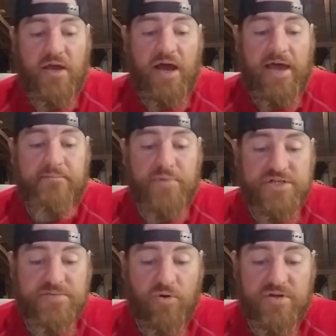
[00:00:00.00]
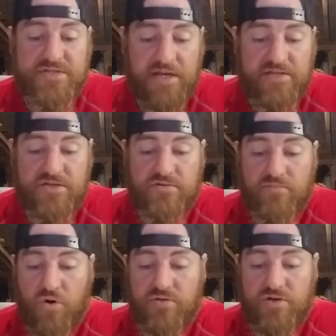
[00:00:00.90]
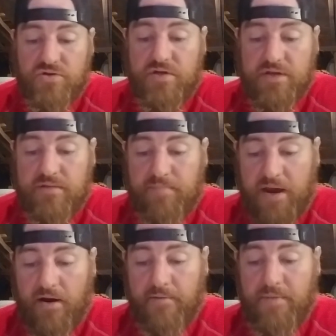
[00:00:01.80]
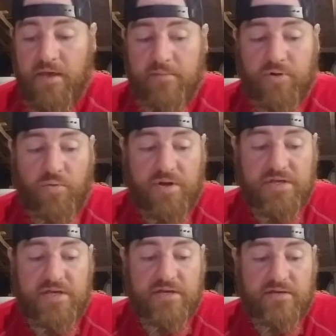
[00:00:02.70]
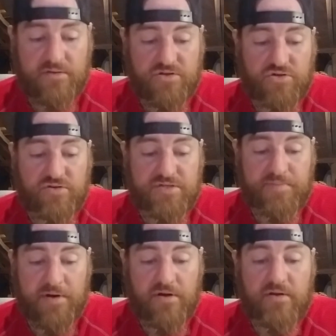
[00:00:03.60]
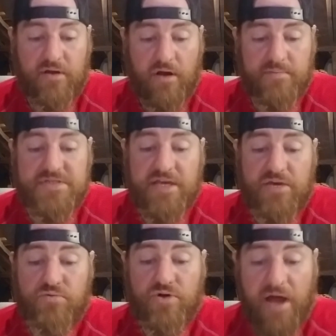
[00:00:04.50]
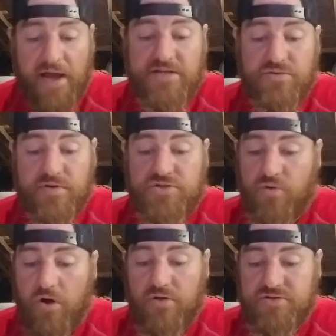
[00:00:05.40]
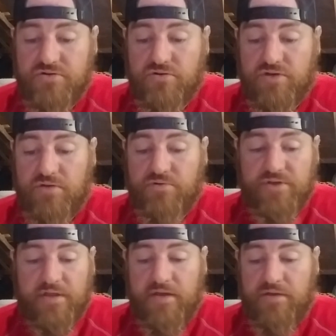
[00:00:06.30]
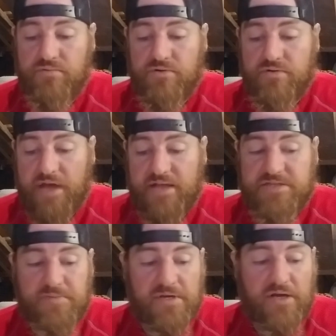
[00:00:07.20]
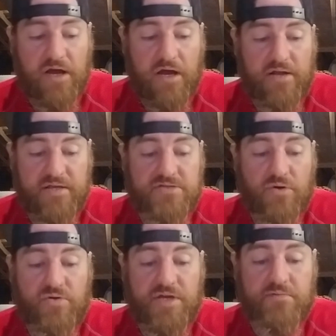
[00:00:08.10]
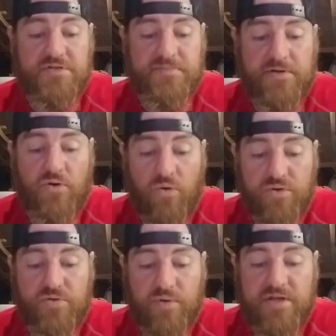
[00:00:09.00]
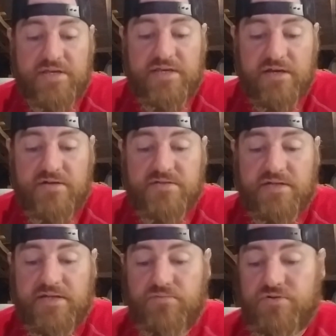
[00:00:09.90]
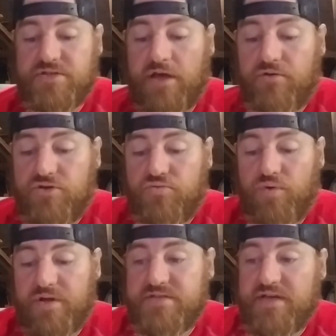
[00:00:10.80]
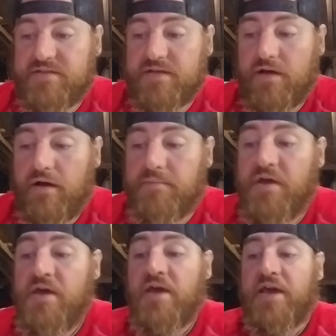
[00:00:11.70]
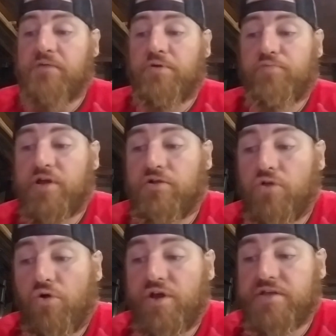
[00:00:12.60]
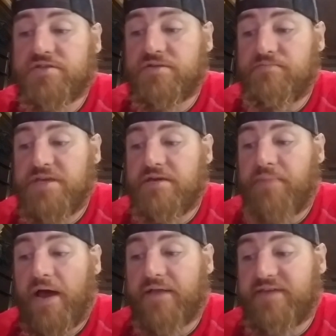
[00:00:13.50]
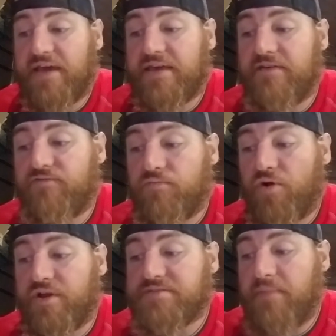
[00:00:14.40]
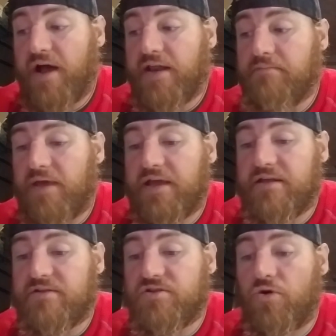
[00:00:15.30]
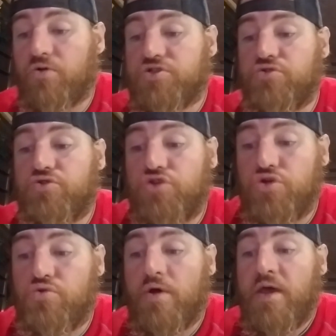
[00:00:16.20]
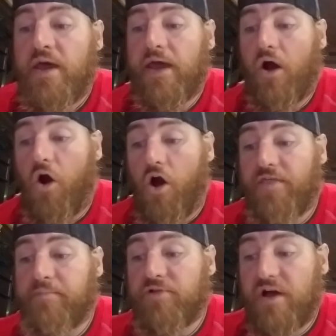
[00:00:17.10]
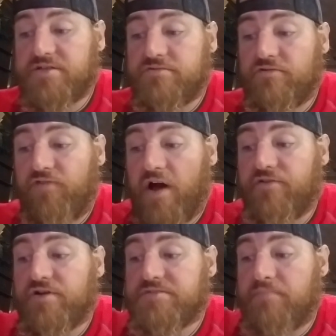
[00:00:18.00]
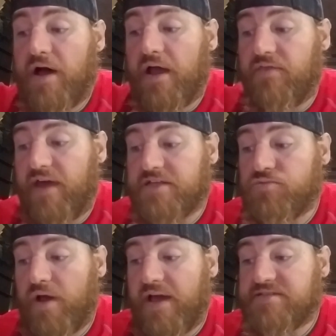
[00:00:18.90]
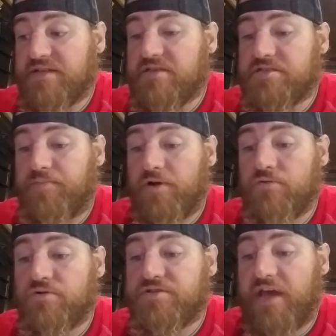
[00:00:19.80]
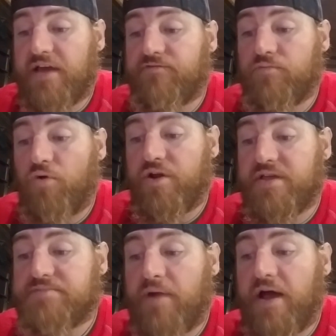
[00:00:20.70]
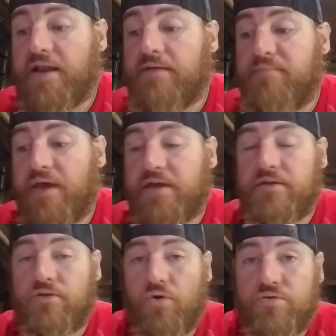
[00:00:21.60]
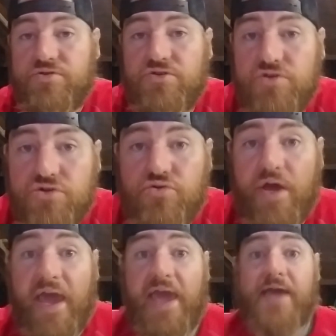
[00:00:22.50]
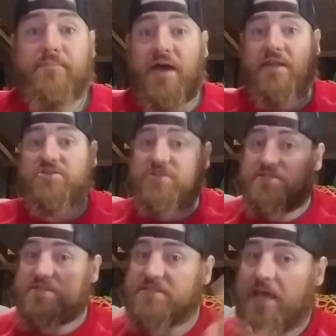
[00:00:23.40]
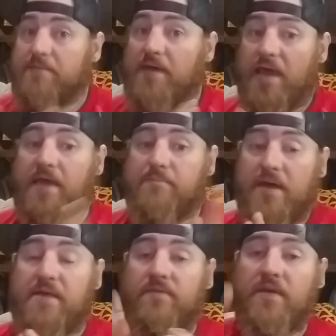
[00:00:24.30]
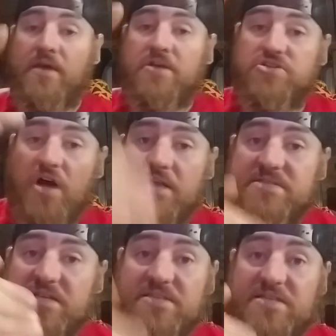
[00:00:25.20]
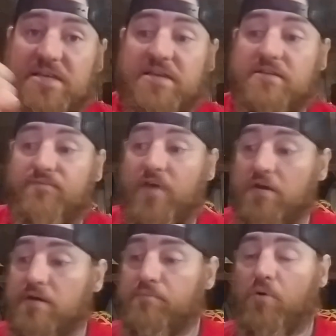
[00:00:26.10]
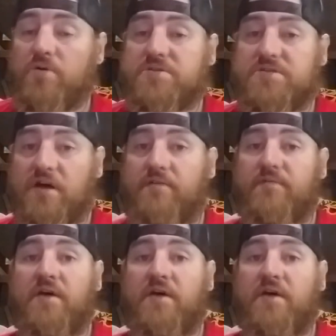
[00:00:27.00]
I have much more to say to you, more than you can bear. But when he, the truth of spirit, comes, he will guide you into all truth. He will, he will not speak on his own. He will speak only what he hears, and he will tell you what is yet to come. He will bring glory to me by taking from what is mine and making it known to you. And all that belongs to the Father is mine. That is why I said the Spirit will take from what is mine and make it known to you. Amen. In Jesus' name, amen. John 16, very important stuff.